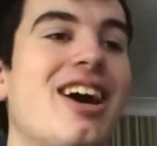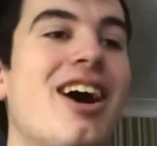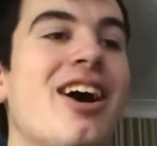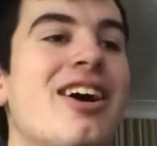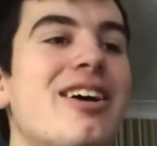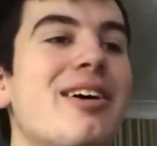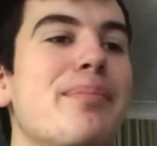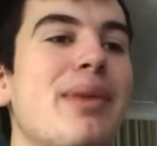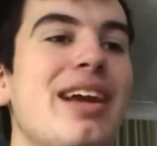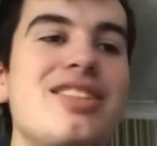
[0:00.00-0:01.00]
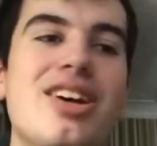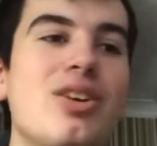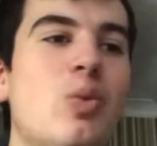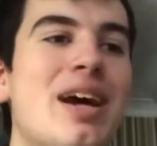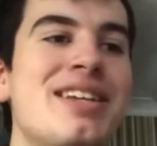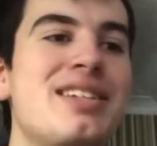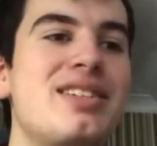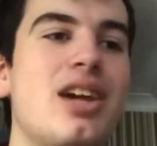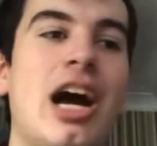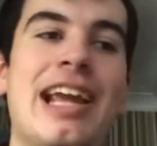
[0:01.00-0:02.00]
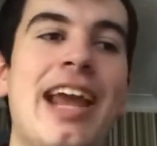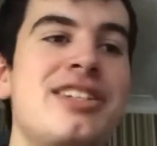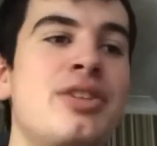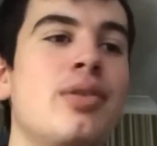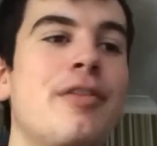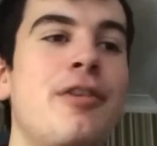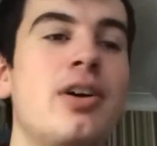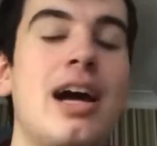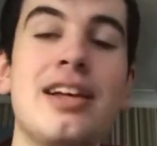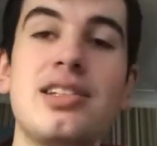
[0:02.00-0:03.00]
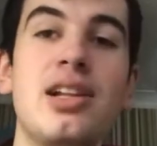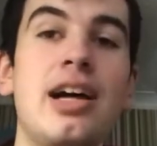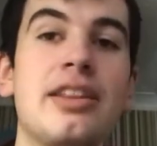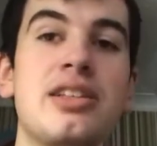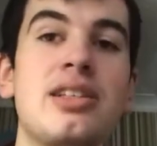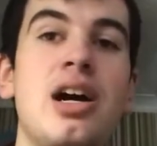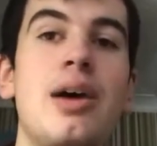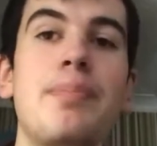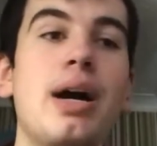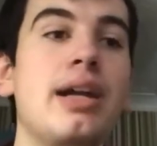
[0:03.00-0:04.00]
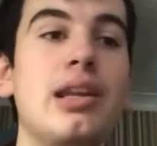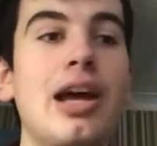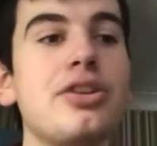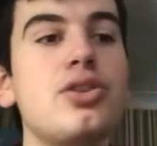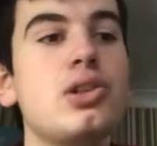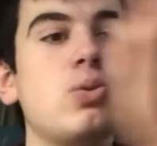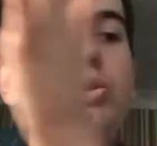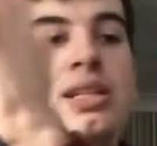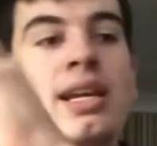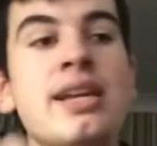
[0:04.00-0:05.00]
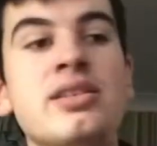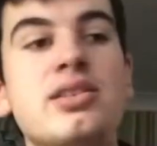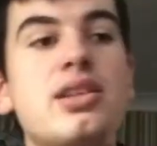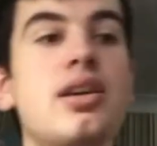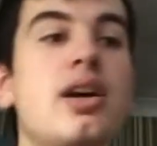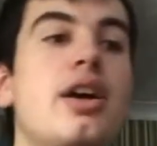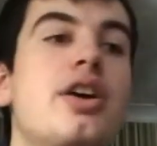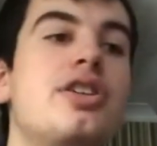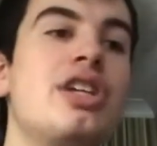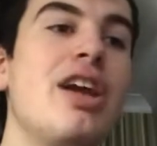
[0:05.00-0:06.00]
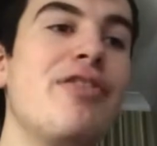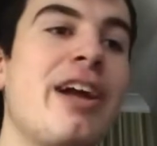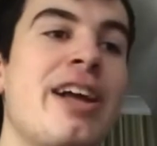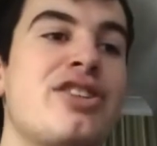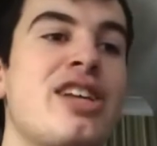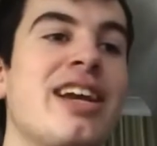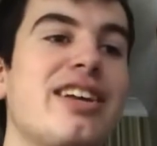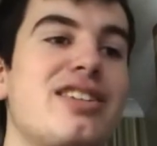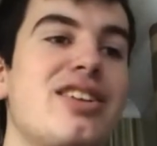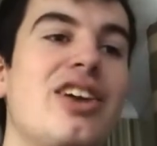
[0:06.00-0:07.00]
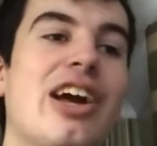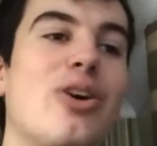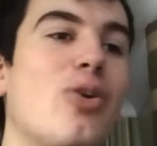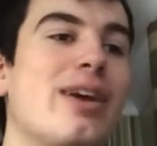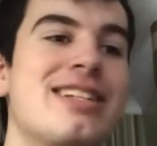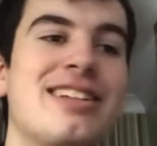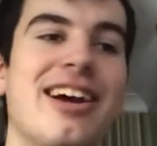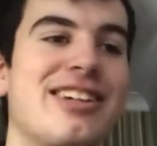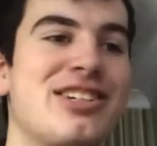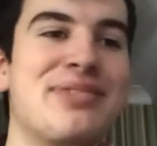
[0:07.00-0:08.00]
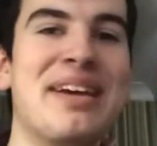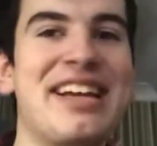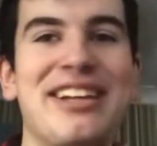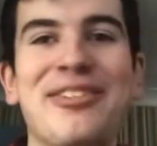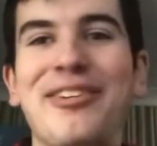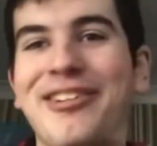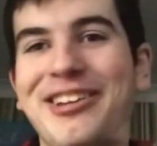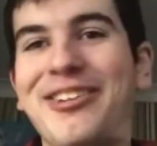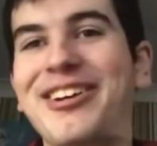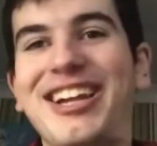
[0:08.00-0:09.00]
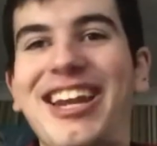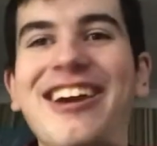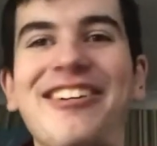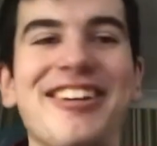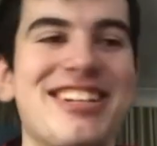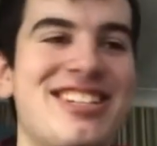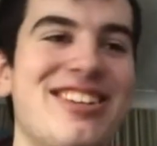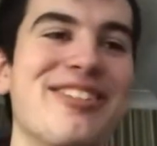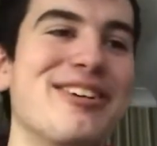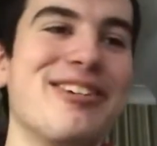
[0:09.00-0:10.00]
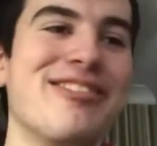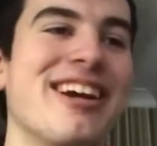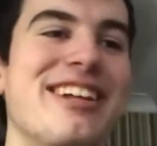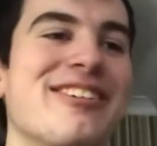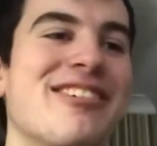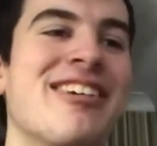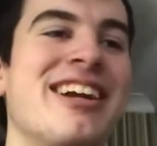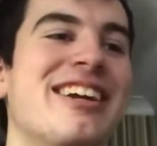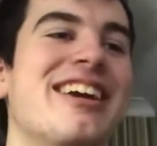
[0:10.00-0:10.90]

Mayor Doug West, I hated you at the start, but I liked you towards the end. Sheriff Cash Tankinson, I always liked you, mate. You're hilarious. You're great.